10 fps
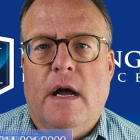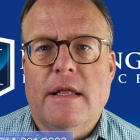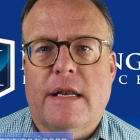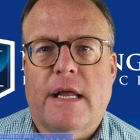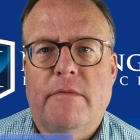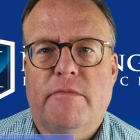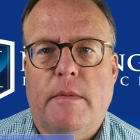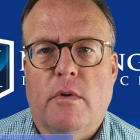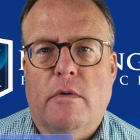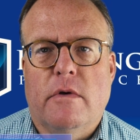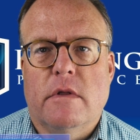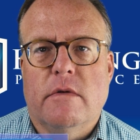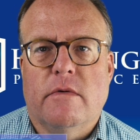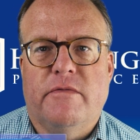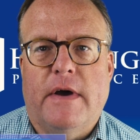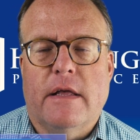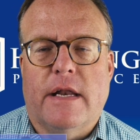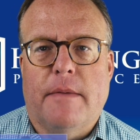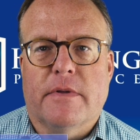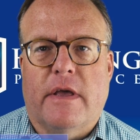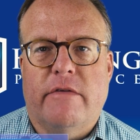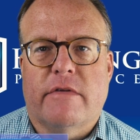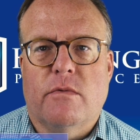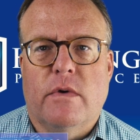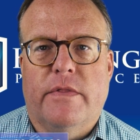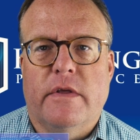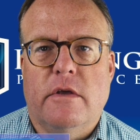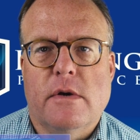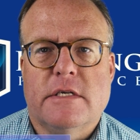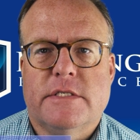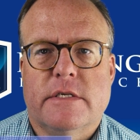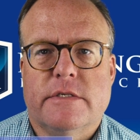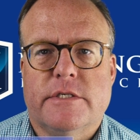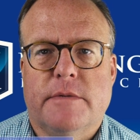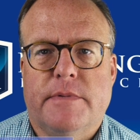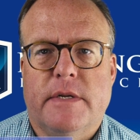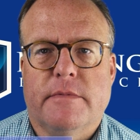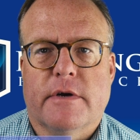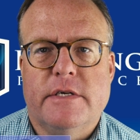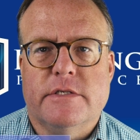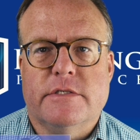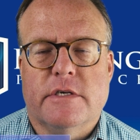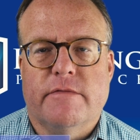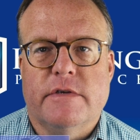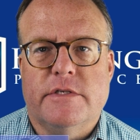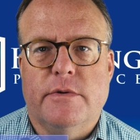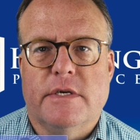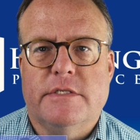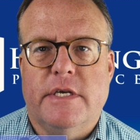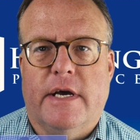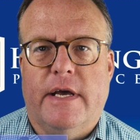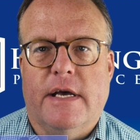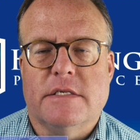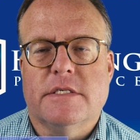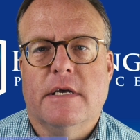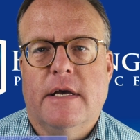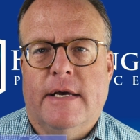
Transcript: a lot of times people will file an application with the U S Citizenship and Immigration Service, U S C I S,